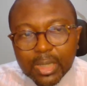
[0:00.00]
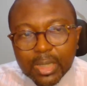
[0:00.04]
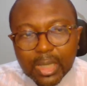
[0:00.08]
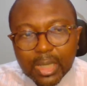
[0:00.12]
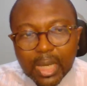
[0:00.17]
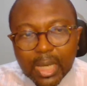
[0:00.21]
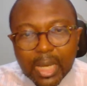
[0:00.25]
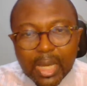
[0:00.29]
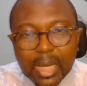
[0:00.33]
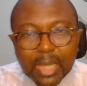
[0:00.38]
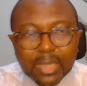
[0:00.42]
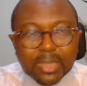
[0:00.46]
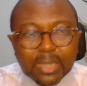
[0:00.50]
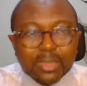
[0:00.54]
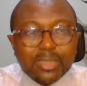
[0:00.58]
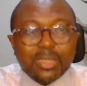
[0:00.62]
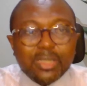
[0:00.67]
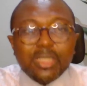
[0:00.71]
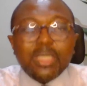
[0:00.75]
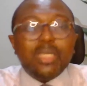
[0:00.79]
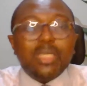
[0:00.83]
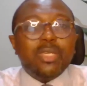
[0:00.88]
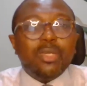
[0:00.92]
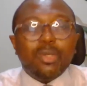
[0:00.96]
The
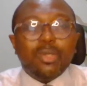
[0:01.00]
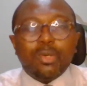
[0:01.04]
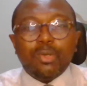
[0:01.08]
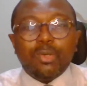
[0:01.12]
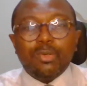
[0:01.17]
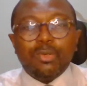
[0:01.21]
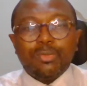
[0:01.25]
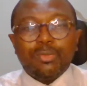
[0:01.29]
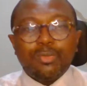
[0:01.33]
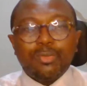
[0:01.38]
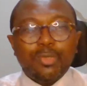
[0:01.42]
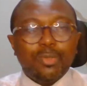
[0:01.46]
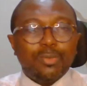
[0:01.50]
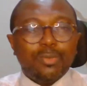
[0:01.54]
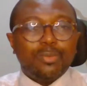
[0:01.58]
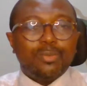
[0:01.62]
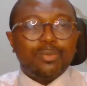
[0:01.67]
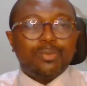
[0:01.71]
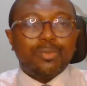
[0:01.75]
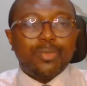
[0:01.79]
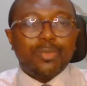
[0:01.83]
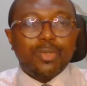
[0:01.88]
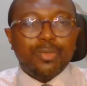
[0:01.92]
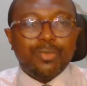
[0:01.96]
CEO
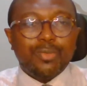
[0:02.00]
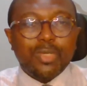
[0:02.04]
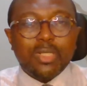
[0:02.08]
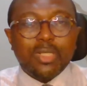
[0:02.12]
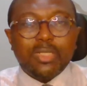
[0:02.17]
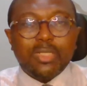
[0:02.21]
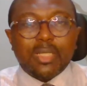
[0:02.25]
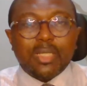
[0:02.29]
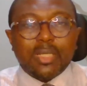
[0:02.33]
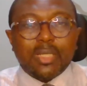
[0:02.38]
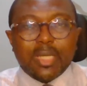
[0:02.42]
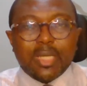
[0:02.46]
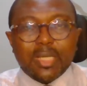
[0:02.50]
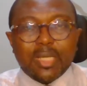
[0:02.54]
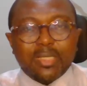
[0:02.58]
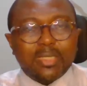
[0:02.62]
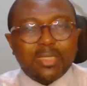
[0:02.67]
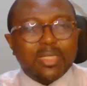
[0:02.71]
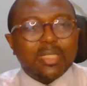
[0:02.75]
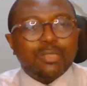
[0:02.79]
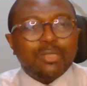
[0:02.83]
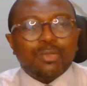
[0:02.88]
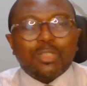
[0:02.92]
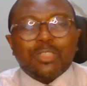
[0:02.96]
with
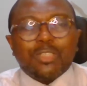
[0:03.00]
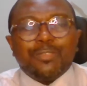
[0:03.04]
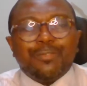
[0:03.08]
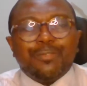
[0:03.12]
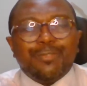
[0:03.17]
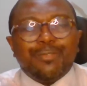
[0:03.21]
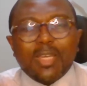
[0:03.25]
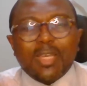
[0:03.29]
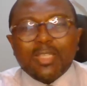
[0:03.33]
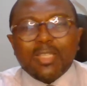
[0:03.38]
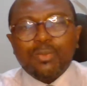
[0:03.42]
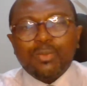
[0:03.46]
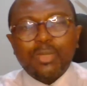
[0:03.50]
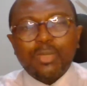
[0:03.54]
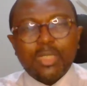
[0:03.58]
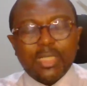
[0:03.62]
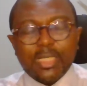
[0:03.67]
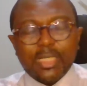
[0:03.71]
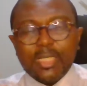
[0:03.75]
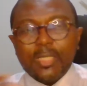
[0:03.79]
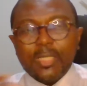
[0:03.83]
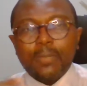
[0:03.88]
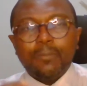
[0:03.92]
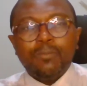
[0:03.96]
Hastings was faced with
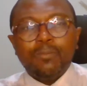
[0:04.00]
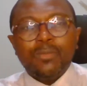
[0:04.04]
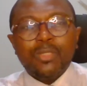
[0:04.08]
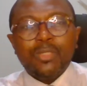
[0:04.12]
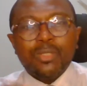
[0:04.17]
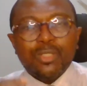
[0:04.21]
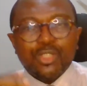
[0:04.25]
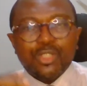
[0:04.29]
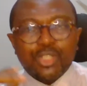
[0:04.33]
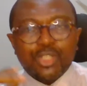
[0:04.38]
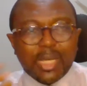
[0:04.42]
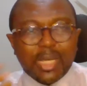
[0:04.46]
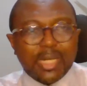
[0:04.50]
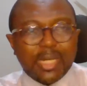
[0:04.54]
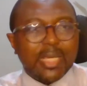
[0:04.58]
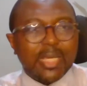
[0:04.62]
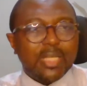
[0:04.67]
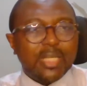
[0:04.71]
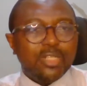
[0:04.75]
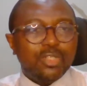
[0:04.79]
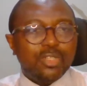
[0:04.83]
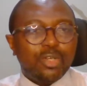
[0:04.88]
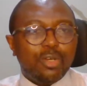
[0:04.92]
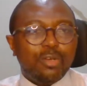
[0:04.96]
the
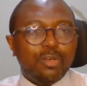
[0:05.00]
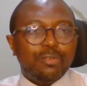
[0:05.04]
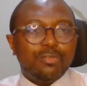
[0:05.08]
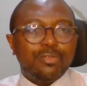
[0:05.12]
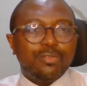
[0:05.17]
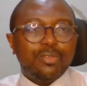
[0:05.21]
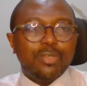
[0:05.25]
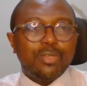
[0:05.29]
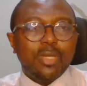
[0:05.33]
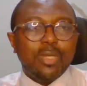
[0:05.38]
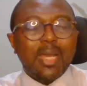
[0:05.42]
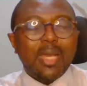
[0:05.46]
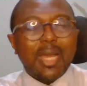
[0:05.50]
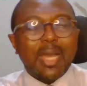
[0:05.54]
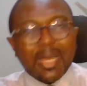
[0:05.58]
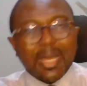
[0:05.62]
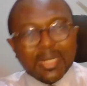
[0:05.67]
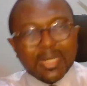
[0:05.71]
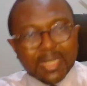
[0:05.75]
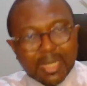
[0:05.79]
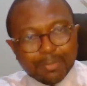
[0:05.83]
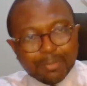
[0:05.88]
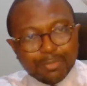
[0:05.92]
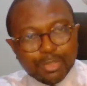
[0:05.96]
challenge of
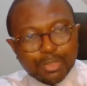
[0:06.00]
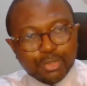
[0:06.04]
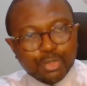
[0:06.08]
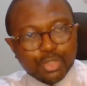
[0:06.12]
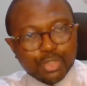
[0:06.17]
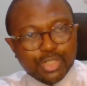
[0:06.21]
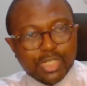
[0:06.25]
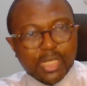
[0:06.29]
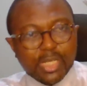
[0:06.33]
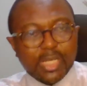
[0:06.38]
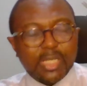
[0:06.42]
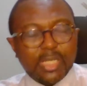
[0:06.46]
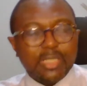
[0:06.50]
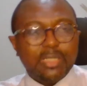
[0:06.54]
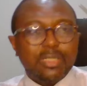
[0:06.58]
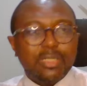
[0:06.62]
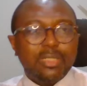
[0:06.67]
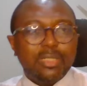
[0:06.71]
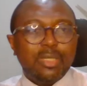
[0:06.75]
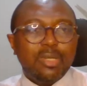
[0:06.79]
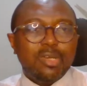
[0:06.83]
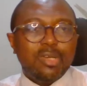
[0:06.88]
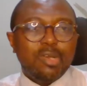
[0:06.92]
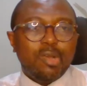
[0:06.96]
adapting to change
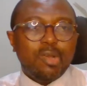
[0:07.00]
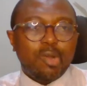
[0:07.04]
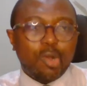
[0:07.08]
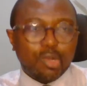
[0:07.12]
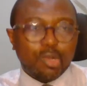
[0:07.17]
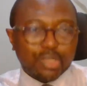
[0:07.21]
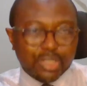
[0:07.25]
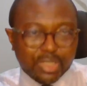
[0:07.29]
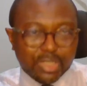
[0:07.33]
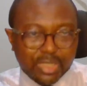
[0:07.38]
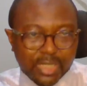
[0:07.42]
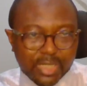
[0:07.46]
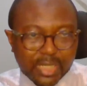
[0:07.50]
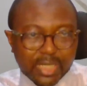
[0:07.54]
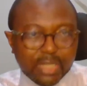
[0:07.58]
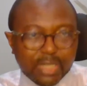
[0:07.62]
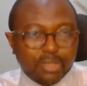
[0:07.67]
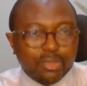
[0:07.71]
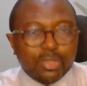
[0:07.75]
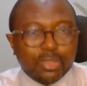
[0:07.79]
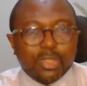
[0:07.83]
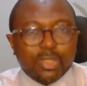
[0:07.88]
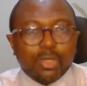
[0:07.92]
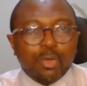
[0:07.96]
or sticking
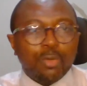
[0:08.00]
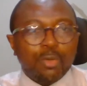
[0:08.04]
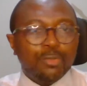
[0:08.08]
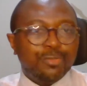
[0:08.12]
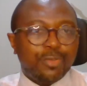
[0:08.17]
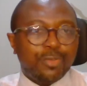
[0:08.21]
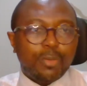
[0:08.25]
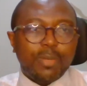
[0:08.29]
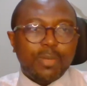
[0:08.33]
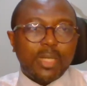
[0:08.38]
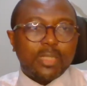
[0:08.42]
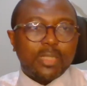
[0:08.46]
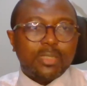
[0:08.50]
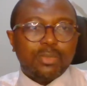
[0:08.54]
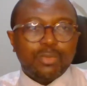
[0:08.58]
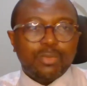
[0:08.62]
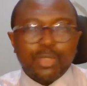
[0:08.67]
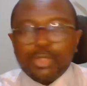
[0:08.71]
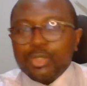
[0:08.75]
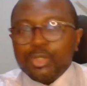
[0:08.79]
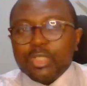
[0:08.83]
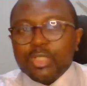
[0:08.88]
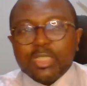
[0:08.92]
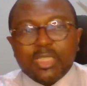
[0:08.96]
to the old format,
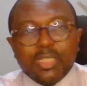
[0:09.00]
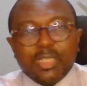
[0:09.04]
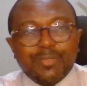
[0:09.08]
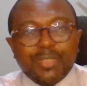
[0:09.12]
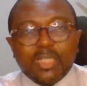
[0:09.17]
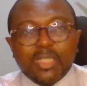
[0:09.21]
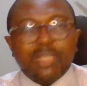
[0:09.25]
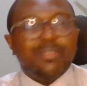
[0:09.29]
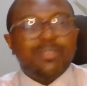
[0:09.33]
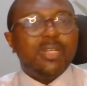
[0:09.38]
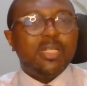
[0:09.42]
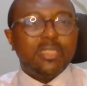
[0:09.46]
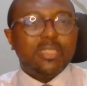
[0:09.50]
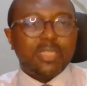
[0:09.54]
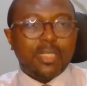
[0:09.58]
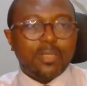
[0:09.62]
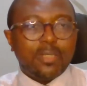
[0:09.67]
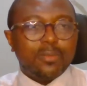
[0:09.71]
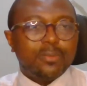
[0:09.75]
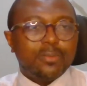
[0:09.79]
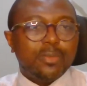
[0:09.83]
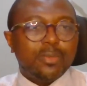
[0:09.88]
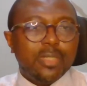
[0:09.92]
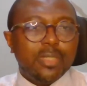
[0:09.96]
which was DVD
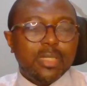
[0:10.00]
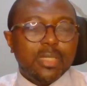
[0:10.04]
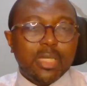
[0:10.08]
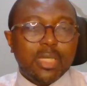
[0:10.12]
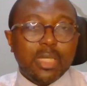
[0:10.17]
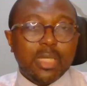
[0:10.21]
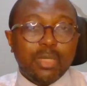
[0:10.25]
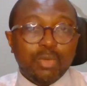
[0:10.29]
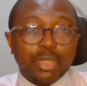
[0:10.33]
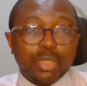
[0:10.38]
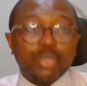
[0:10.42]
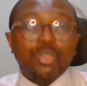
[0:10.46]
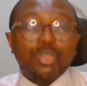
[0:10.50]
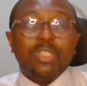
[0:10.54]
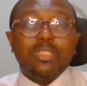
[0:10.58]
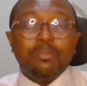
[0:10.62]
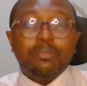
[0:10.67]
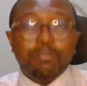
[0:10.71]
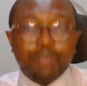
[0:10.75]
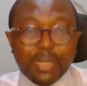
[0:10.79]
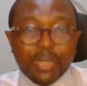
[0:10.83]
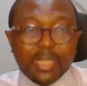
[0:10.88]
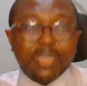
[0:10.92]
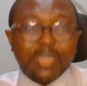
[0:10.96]
rental, which was
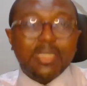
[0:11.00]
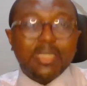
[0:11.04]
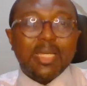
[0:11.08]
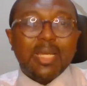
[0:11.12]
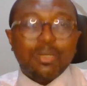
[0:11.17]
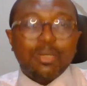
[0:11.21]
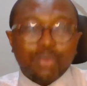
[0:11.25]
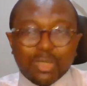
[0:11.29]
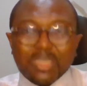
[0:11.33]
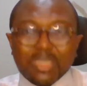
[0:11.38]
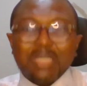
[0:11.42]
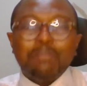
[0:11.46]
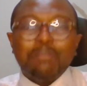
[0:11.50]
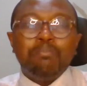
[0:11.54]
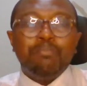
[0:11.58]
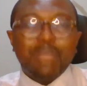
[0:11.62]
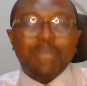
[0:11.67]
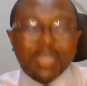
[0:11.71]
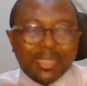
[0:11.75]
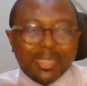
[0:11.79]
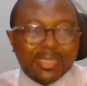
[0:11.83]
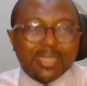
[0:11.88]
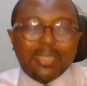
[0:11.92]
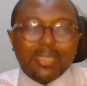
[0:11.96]
big then, was a
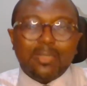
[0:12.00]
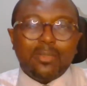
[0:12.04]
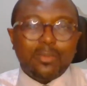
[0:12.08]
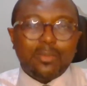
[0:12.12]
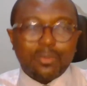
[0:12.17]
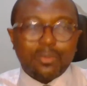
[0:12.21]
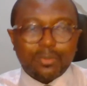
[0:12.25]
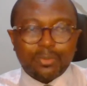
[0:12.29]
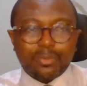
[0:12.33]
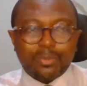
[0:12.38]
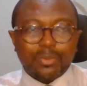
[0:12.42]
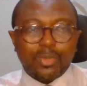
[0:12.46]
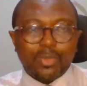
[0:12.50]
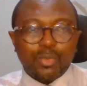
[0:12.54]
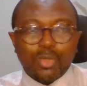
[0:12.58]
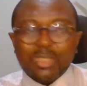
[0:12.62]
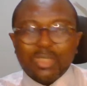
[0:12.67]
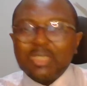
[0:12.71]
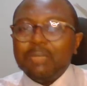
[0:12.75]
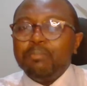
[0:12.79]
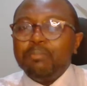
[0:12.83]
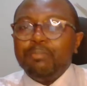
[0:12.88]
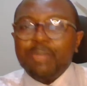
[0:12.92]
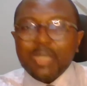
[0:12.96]
big deal. It was
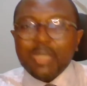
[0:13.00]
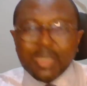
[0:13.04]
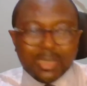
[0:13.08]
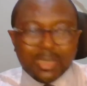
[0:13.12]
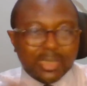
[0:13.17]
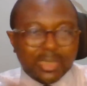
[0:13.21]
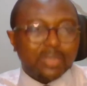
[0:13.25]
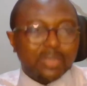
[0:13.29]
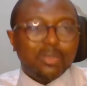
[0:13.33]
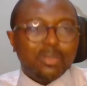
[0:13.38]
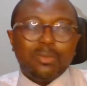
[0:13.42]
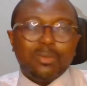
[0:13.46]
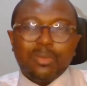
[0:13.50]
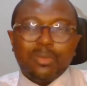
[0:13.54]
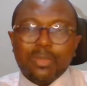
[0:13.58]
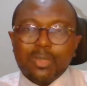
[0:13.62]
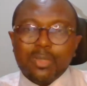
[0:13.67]
a big deal